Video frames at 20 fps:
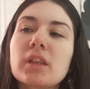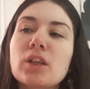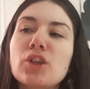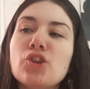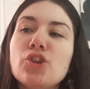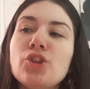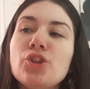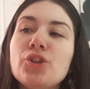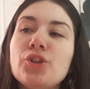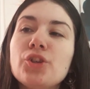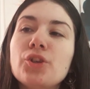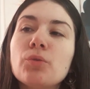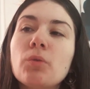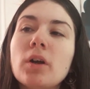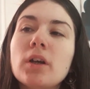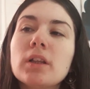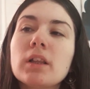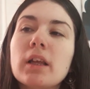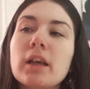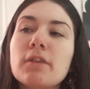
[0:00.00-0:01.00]
you
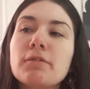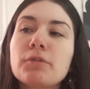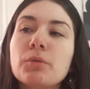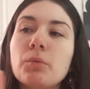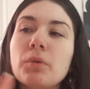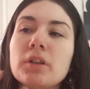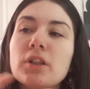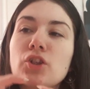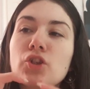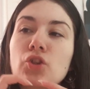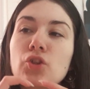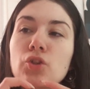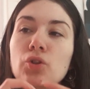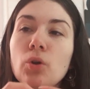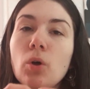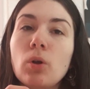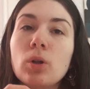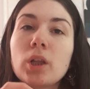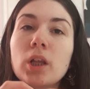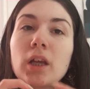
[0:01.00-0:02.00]
are left with a
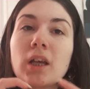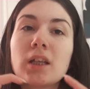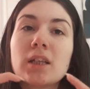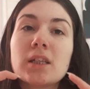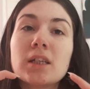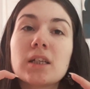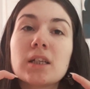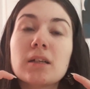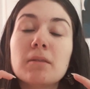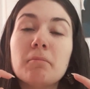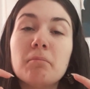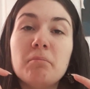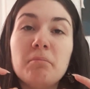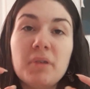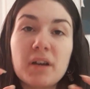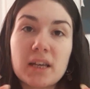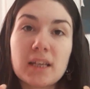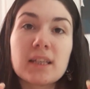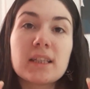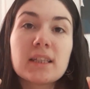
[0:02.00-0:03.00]
solid
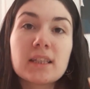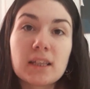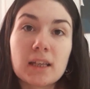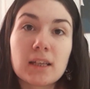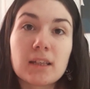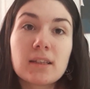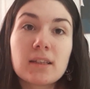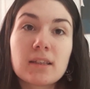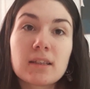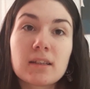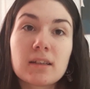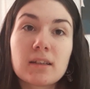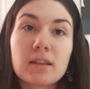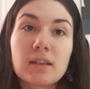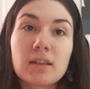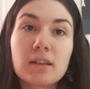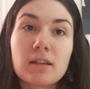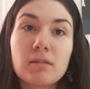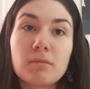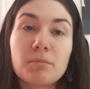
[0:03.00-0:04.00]
basis
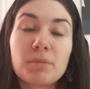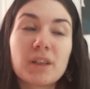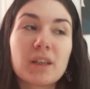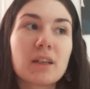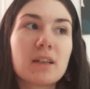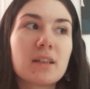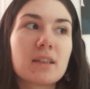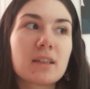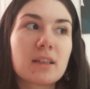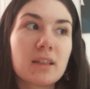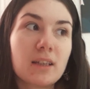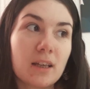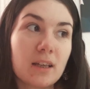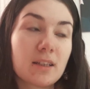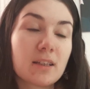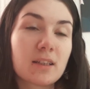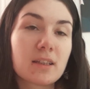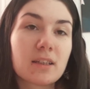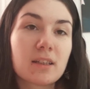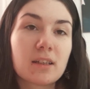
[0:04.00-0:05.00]
because,
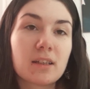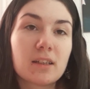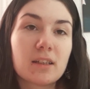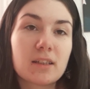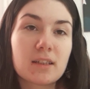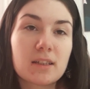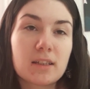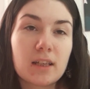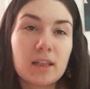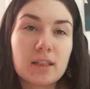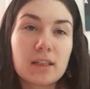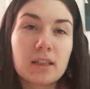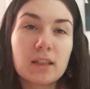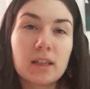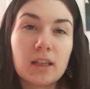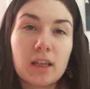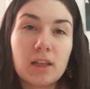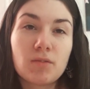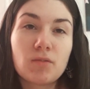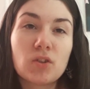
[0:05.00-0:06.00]
yes, Satan
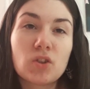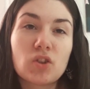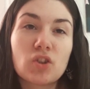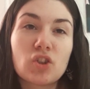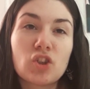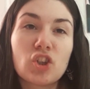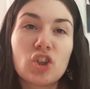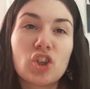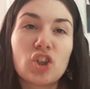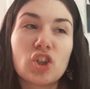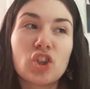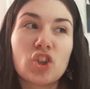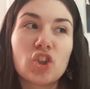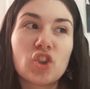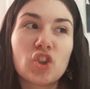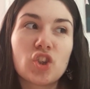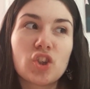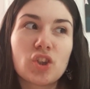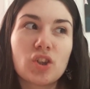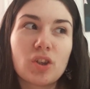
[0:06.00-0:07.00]
gives
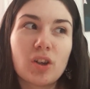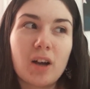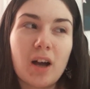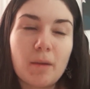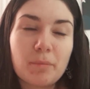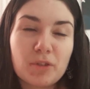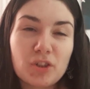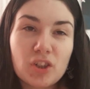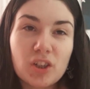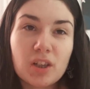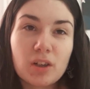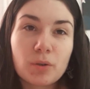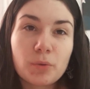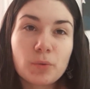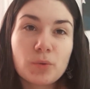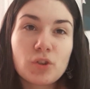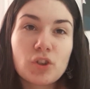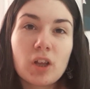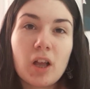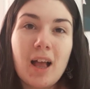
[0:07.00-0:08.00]

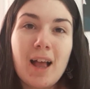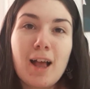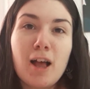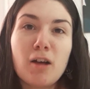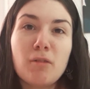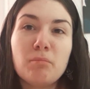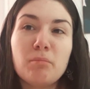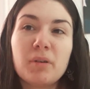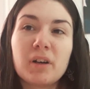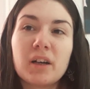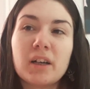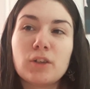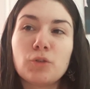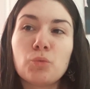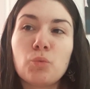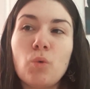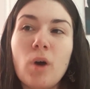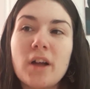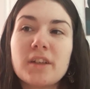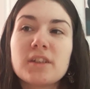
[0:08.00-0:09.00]
obstacles, but
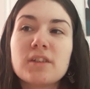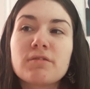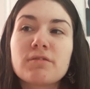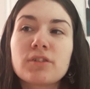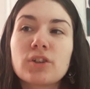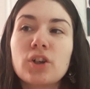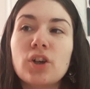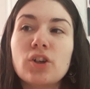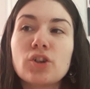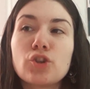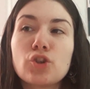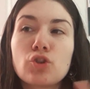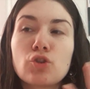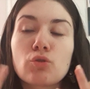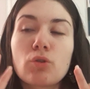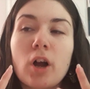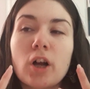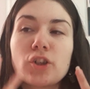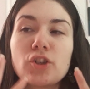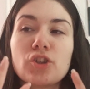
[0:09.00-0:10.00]
whatever
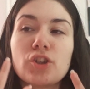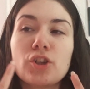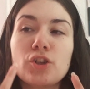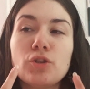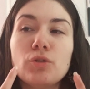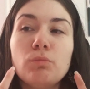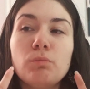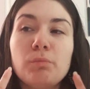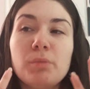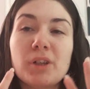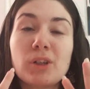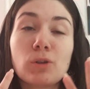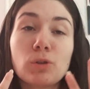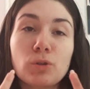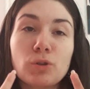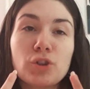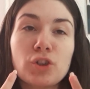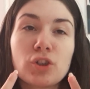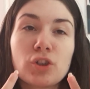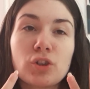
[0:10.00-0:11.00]
structure you
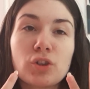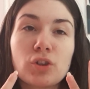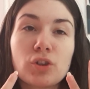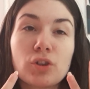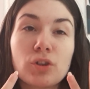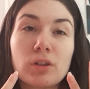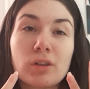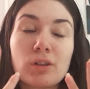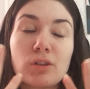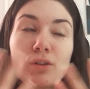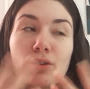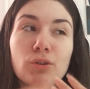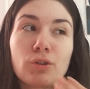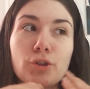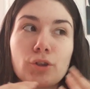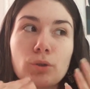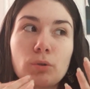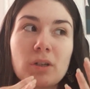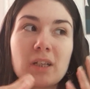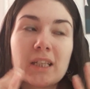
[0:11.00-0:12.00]
build
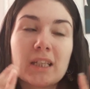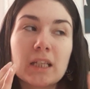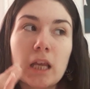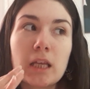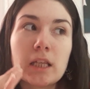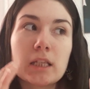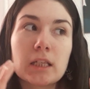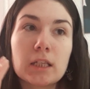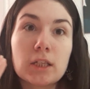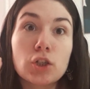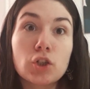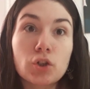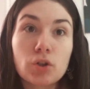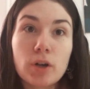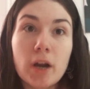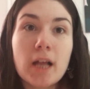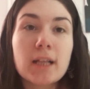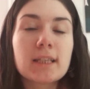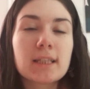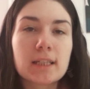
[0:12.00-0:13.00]
through a Satan
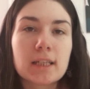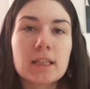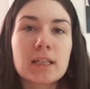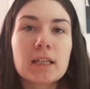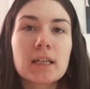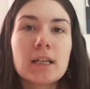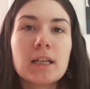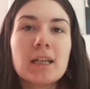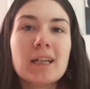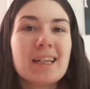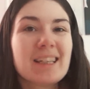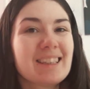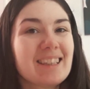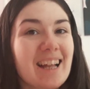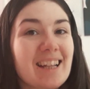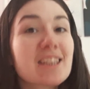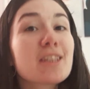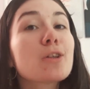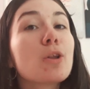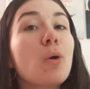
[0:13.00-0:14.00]
transit,
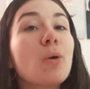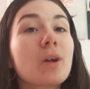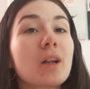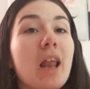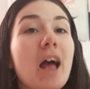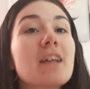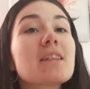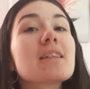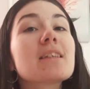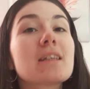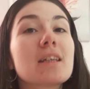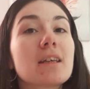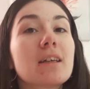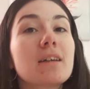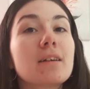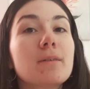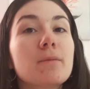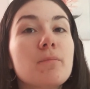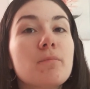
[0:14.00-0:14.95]
that's long lasting.